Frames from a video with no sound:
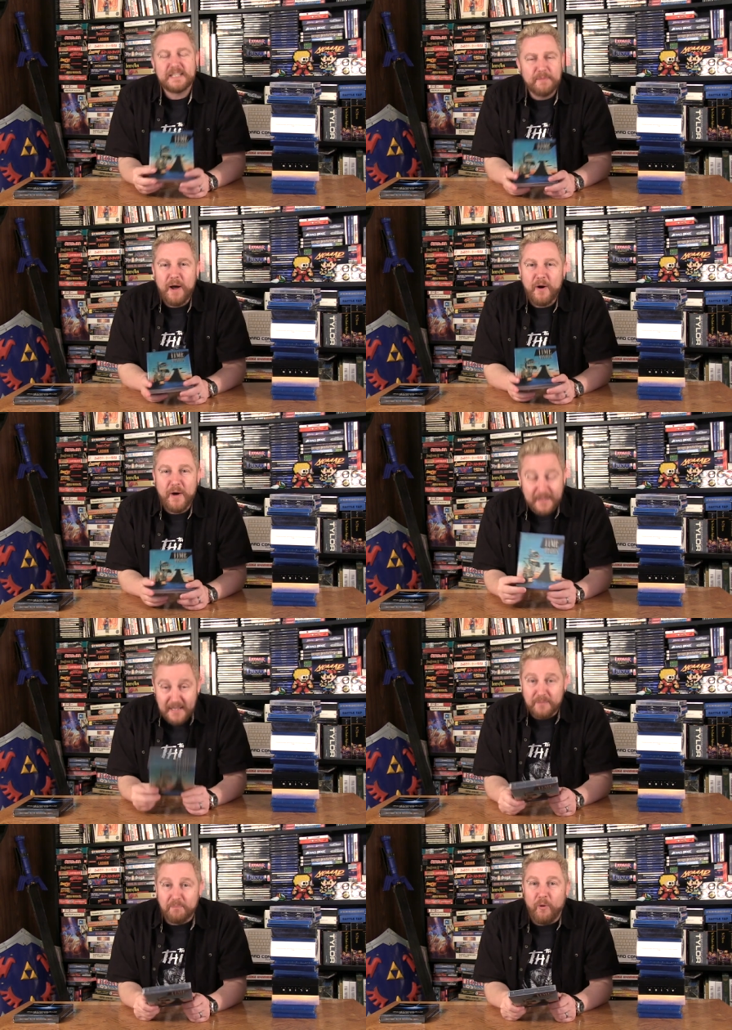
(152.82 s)
It's about a
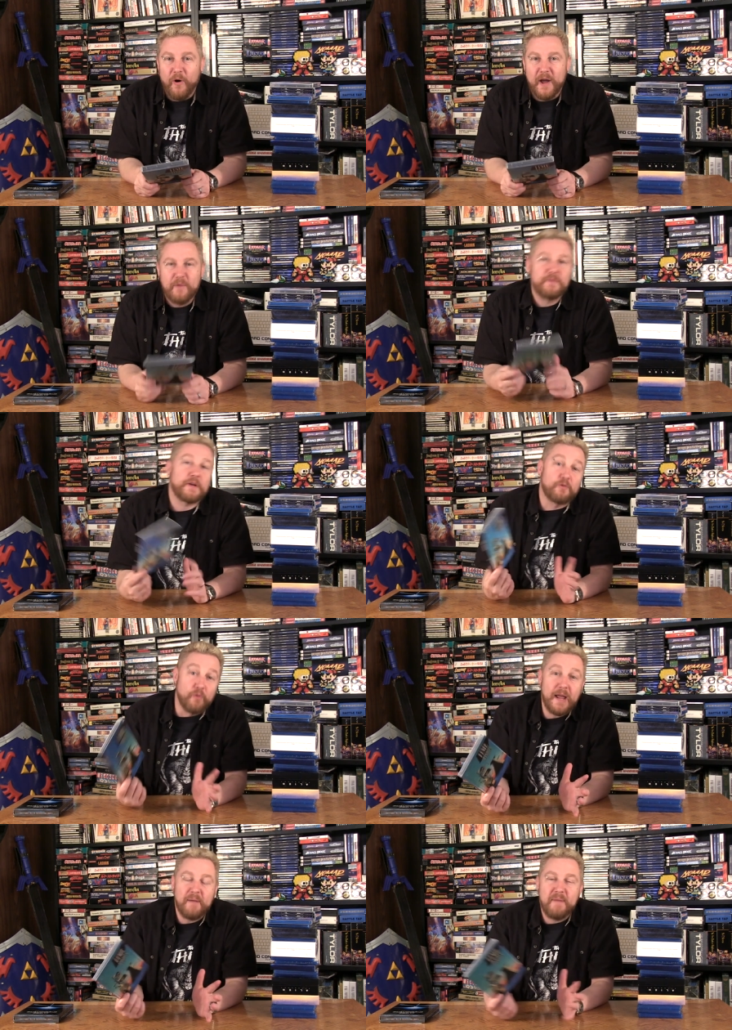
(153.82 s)
little boy with a
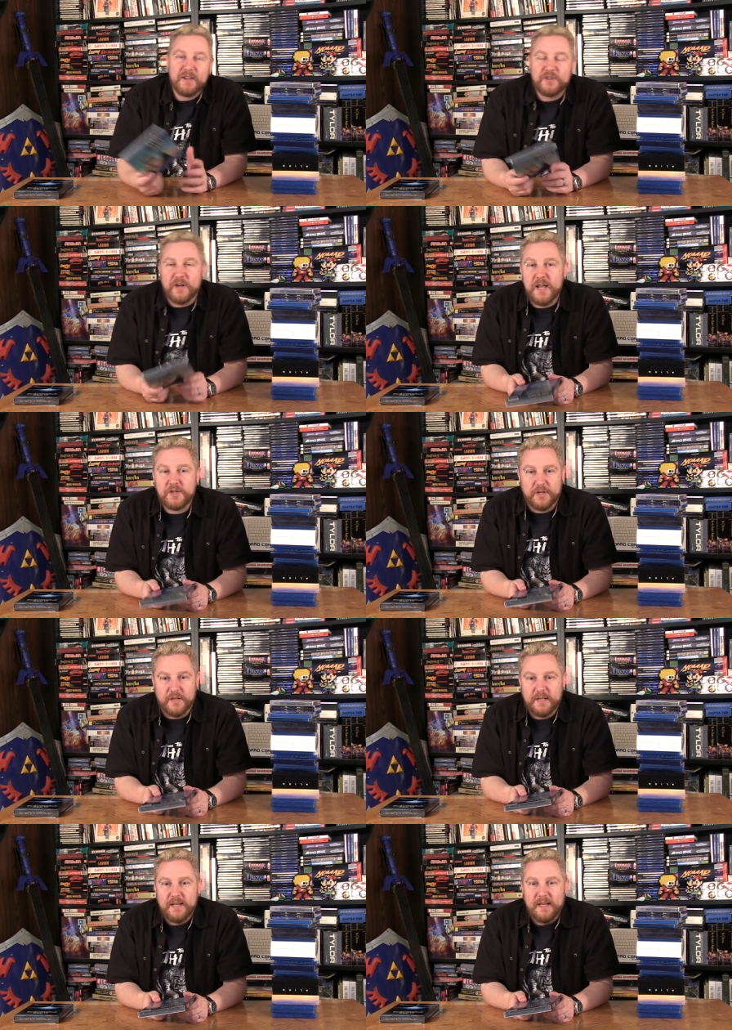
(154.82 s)
great imagination,